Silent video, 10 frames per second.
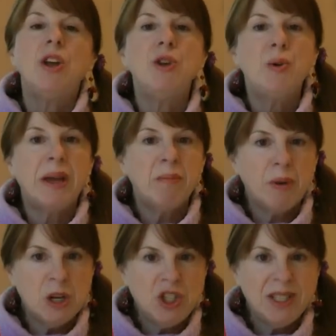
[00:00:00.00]
you can
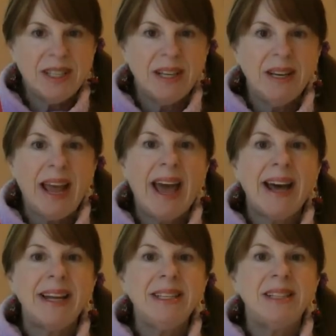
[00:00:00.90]
purchase it
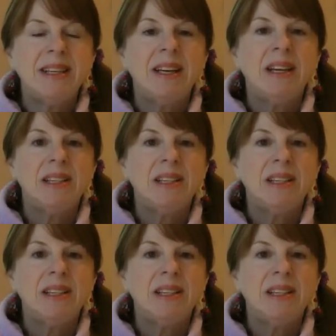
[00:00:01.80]
at